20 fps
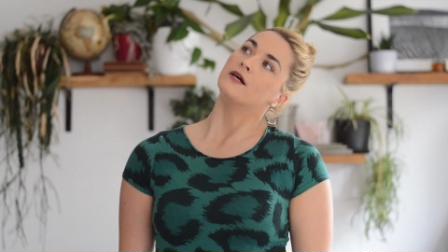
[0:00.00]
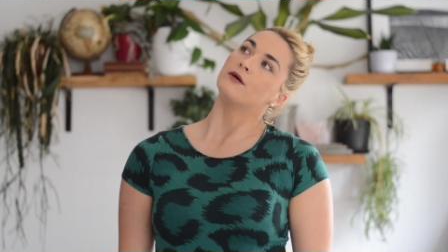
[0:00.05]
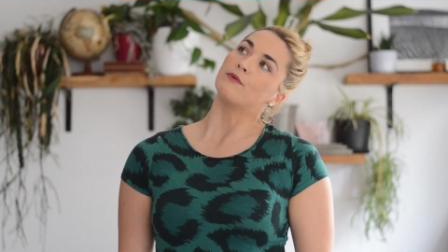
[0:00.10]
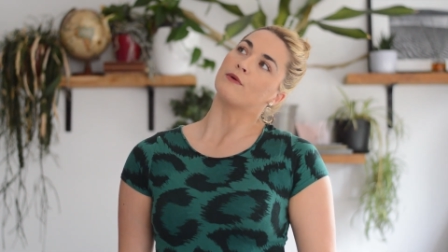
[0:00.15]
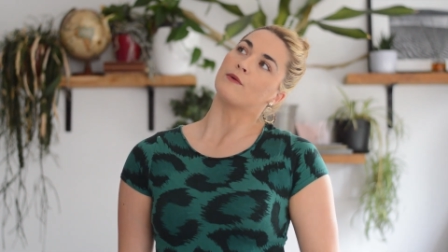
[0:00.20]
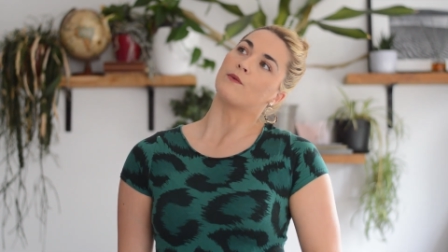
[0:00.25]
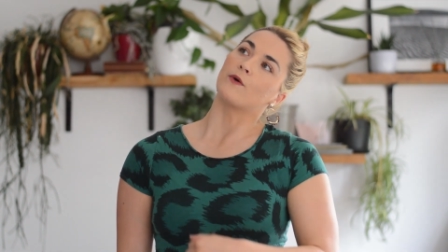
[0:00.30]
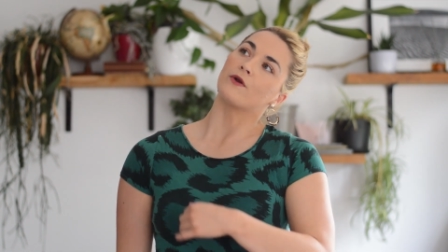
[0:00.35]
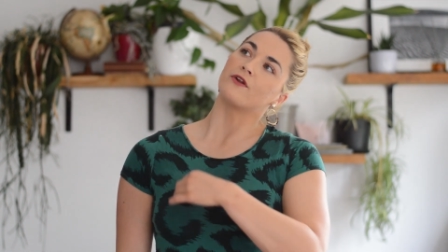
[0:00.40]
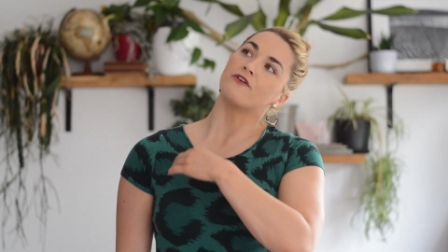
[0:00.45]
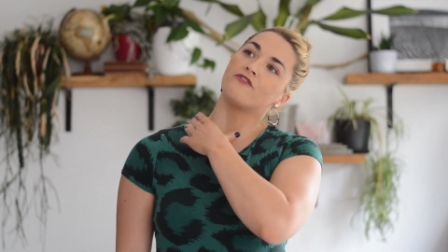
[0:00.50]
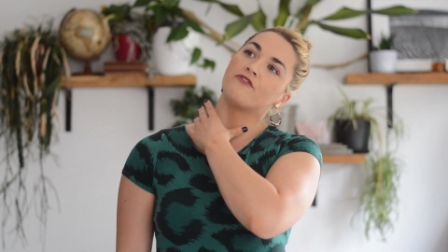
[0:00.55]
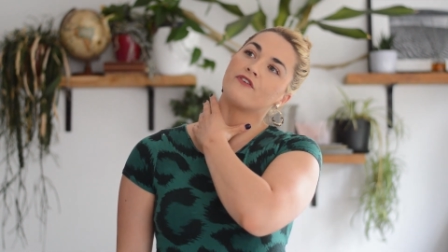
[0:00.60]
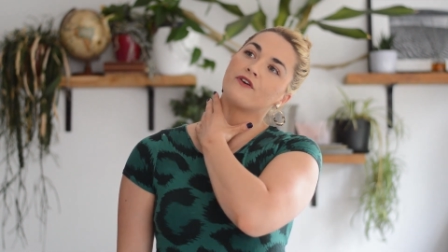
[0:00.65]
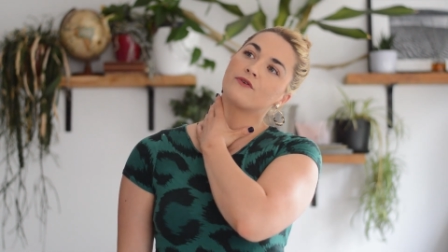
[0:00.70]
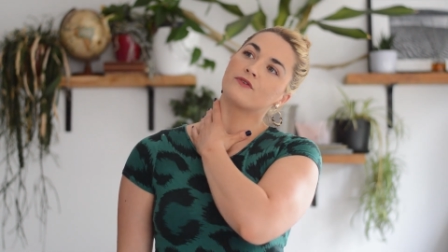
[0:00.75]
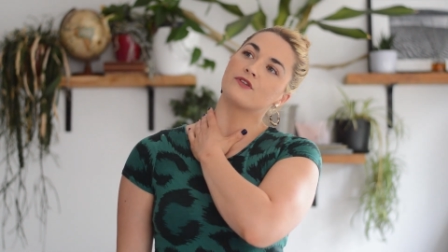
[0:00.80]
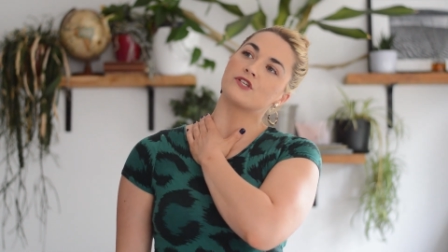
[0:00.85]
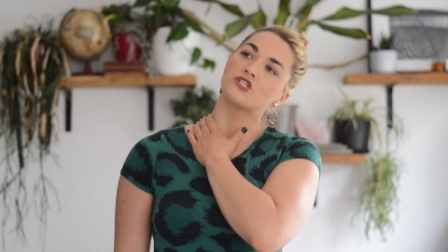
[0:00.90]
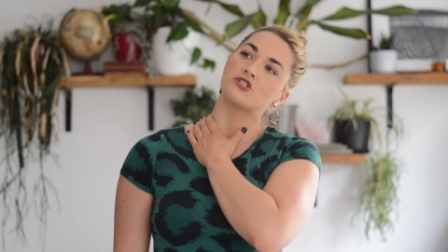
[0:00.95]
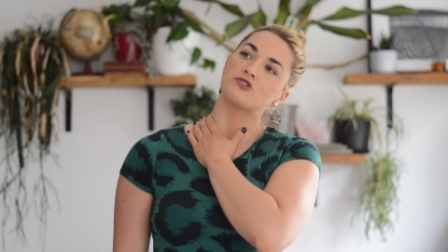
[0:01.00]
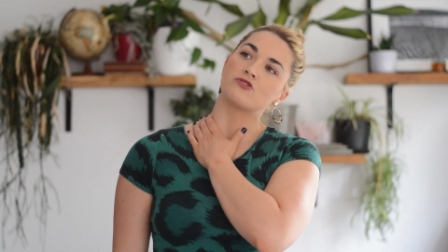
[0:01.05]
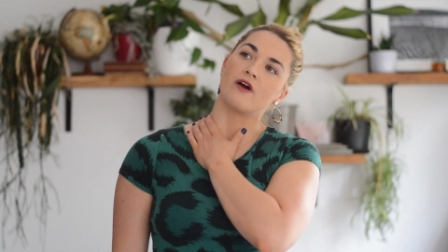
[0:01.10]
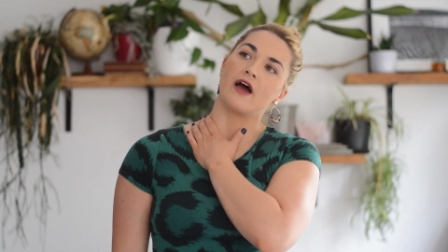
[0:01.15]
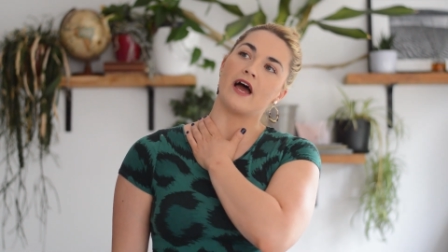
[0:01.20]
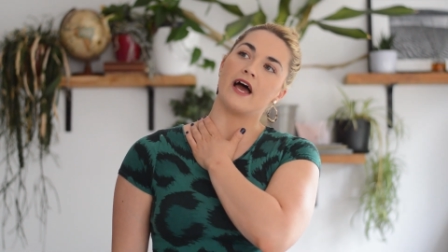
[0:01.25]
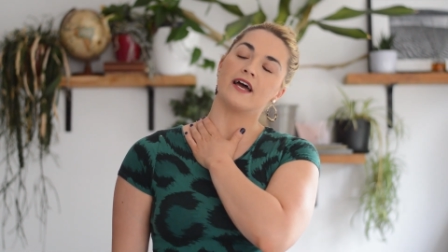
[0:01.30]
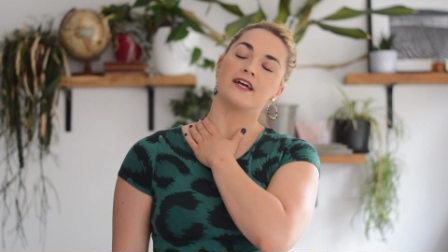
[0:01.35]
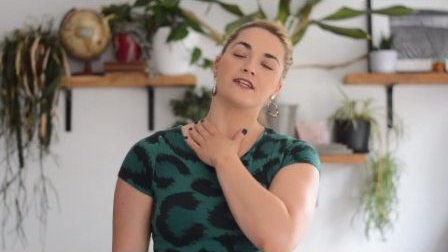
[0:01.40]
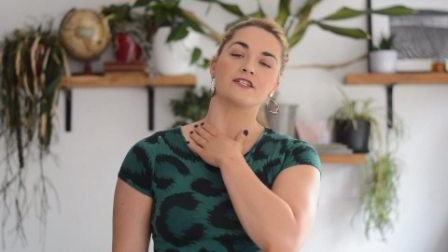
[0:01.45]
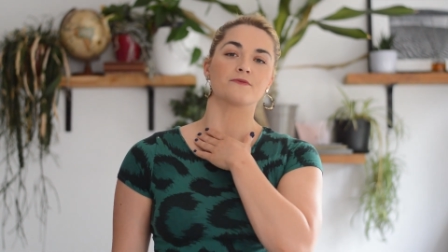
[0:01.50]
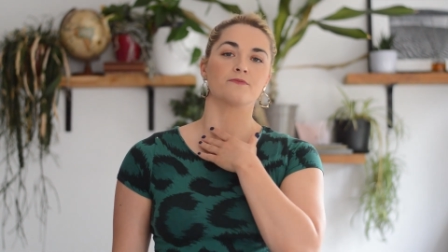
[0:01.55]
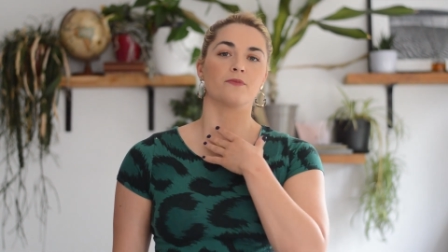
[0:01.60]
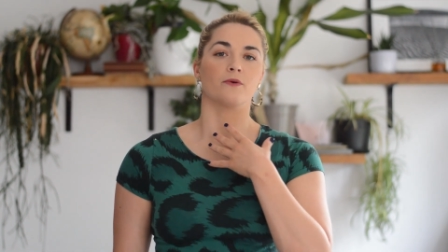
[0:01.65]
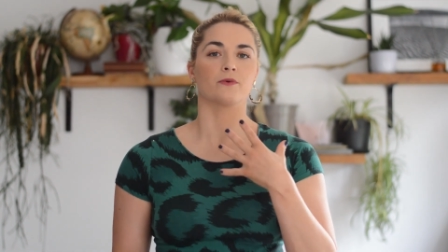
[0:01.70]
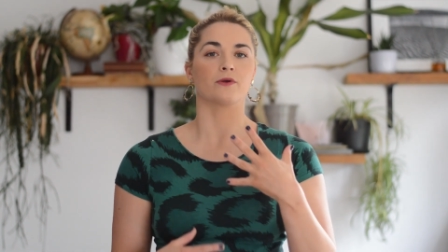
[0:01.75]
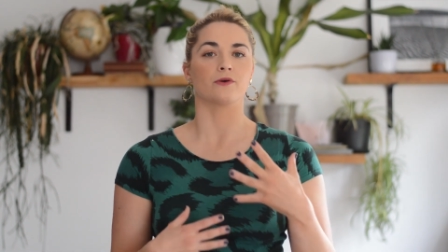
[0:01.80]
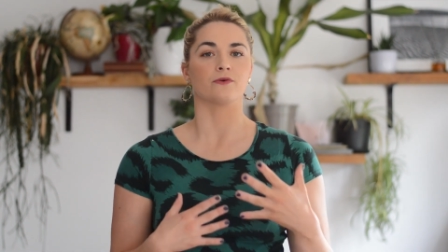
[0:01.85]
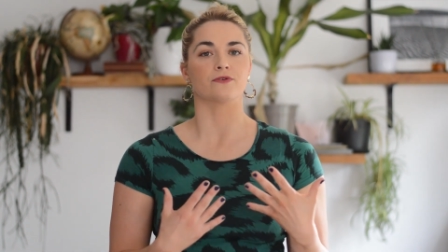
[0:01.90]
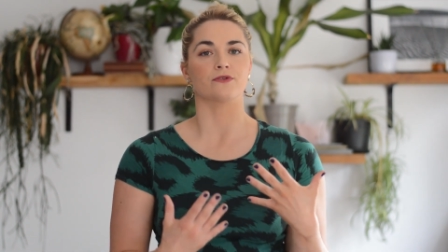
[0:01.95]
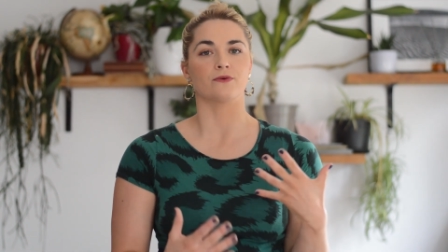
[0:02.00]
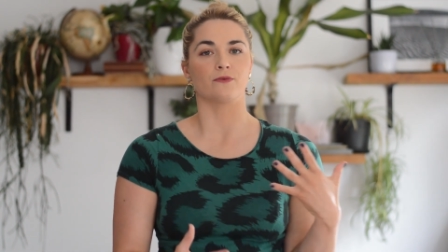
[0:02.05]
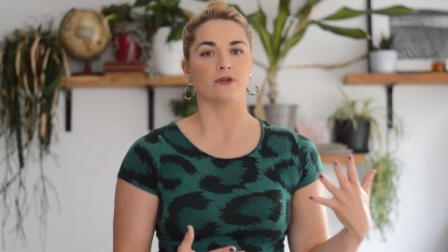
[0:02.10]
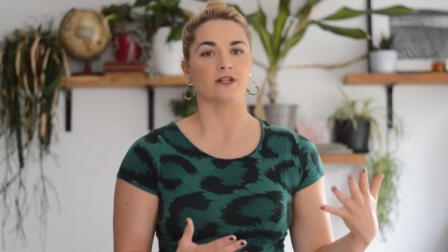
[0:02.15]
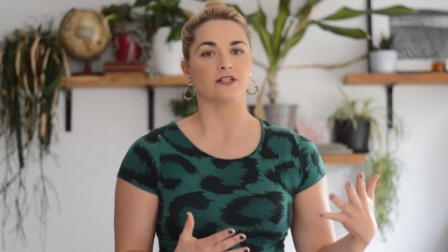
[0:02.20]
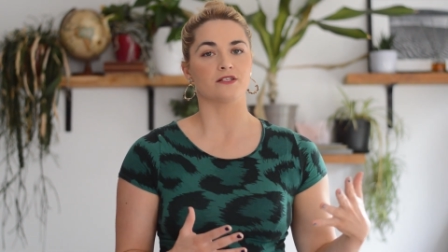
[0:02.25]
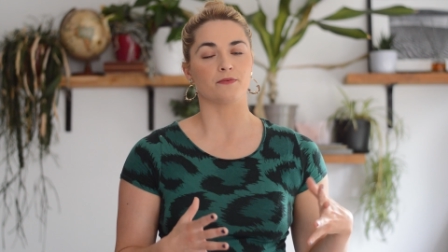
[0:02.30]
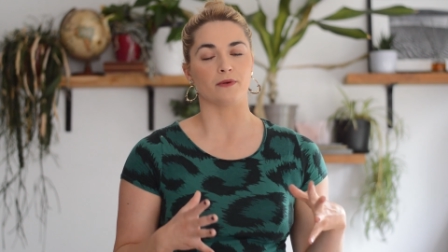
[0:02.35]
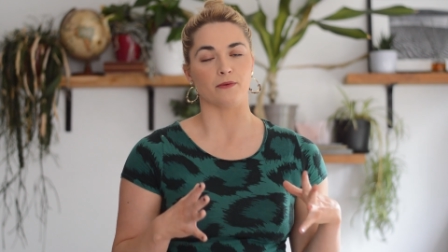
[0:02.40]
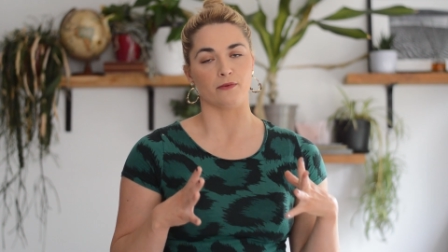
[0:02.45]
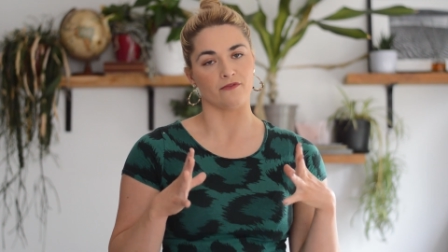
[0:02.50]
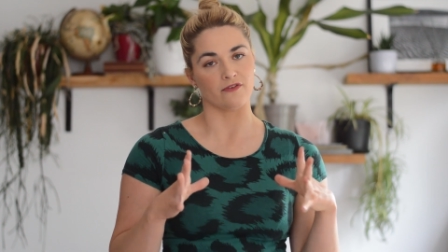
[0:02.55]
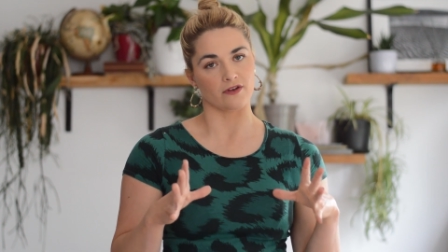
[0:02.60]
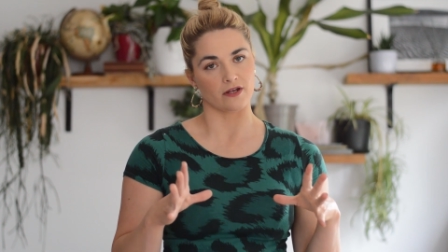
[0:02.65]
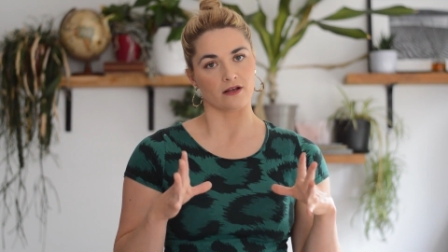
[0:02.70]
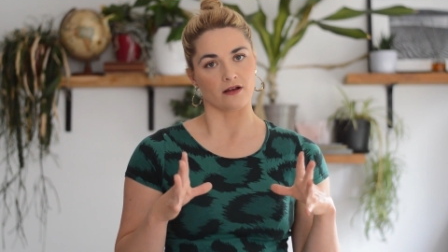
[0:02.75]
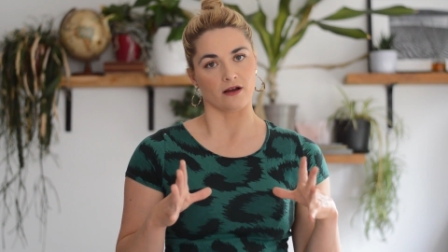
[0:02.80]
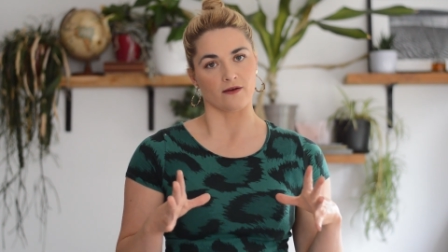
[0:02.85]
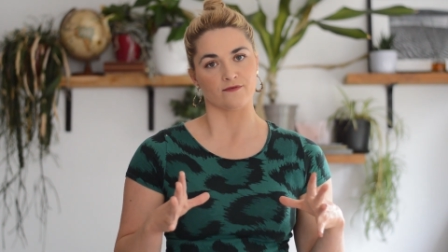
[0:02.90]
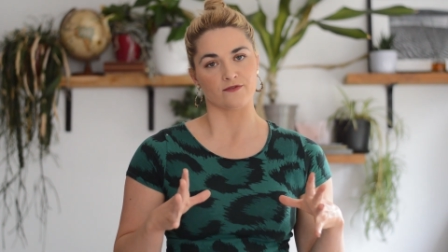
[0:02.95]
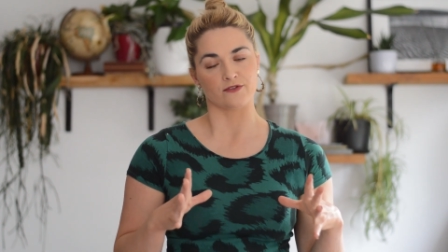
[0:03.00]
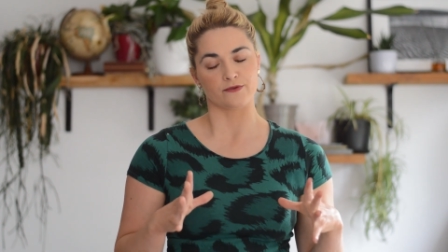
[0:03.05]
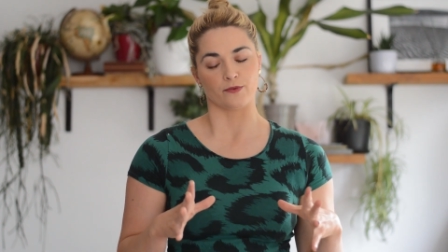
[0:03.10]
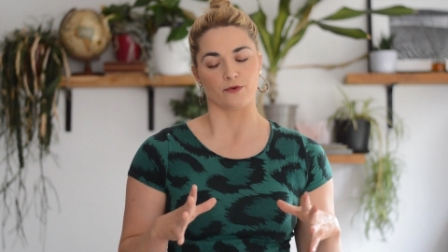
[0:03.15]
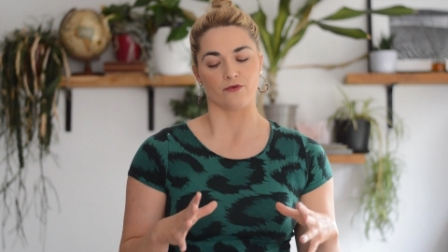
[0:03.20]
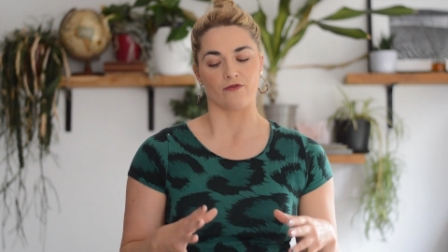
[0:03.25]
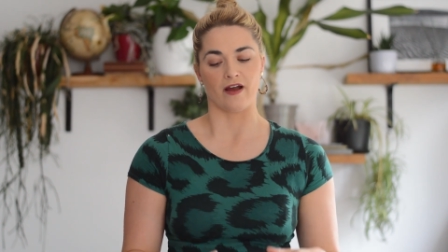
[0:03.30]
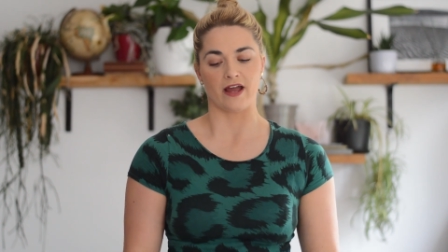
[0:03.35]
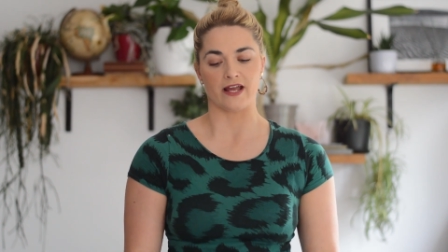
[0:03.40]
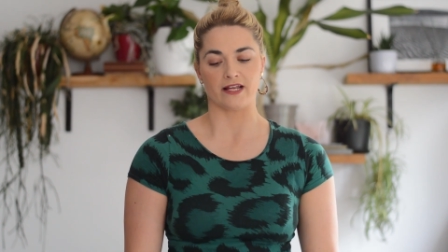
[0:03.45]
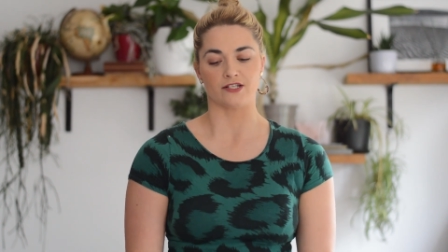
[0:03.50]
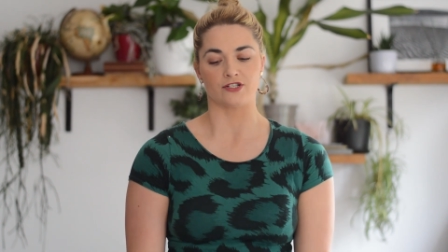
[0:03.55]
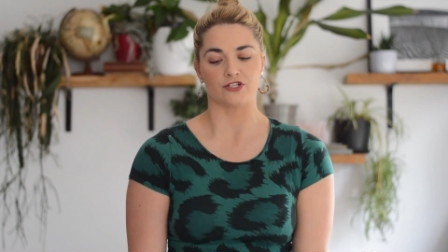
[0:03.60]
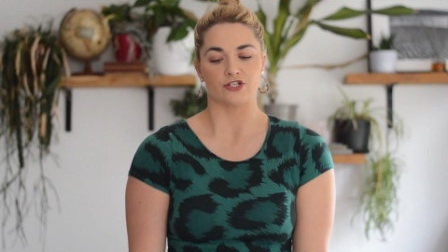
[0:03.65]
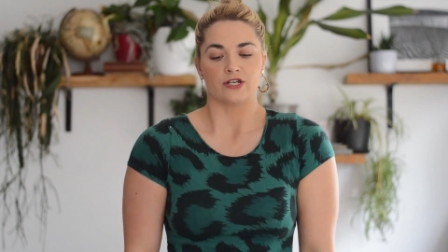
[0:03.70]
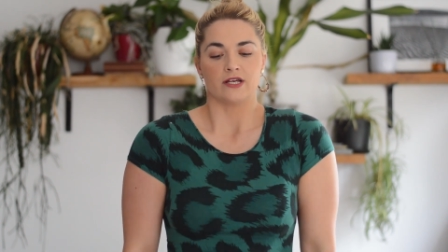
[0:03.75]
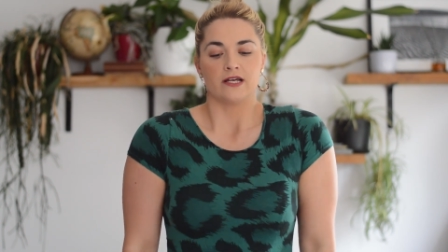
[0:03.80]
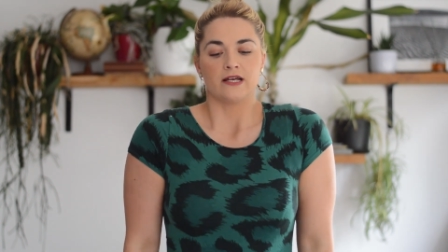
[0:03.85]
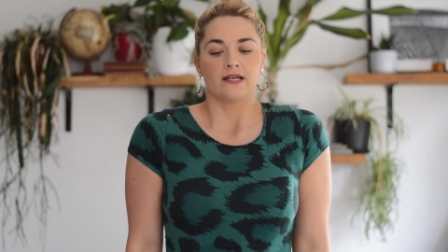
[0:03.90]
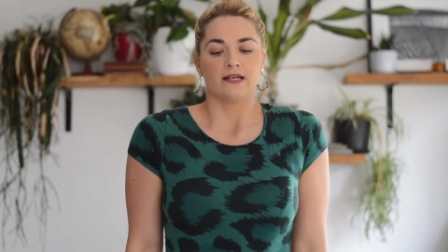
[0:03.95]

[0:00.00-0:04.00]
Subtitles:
We want to feel the stretch, but we also want it to be within a comfortable range.